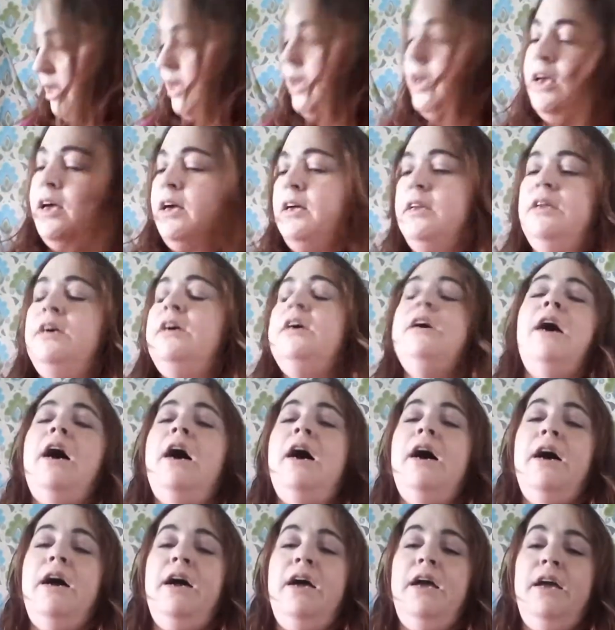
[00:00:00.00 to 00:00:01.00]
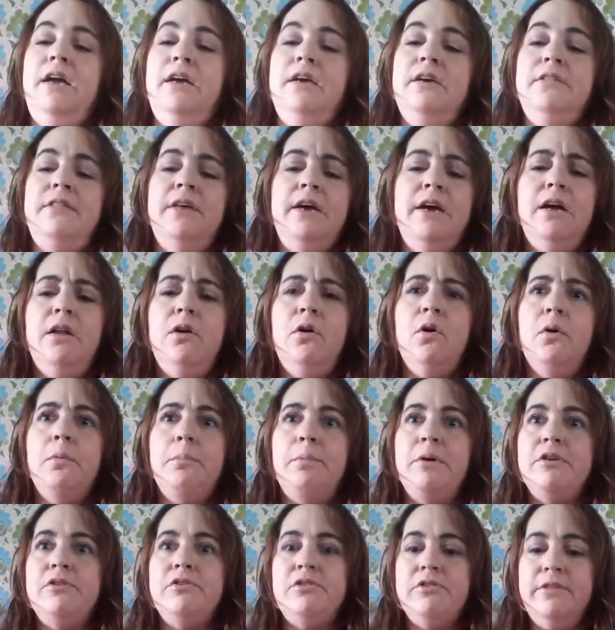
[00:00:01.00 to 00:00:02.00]
And they had a whole
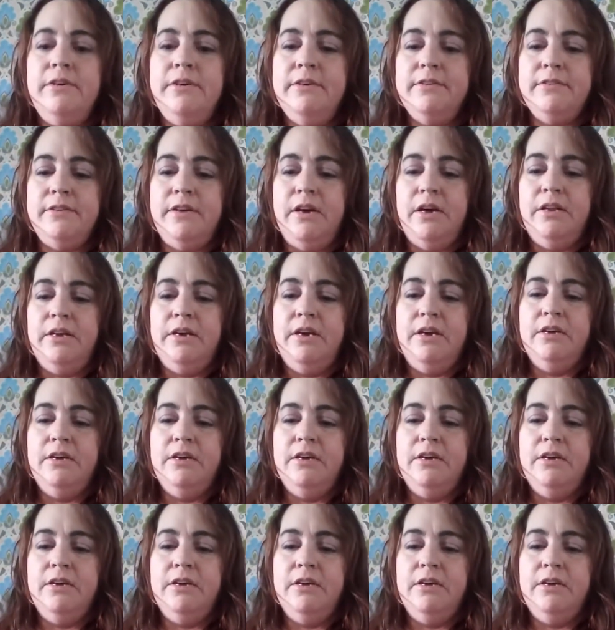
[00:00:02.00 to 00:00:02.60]
bunch of these out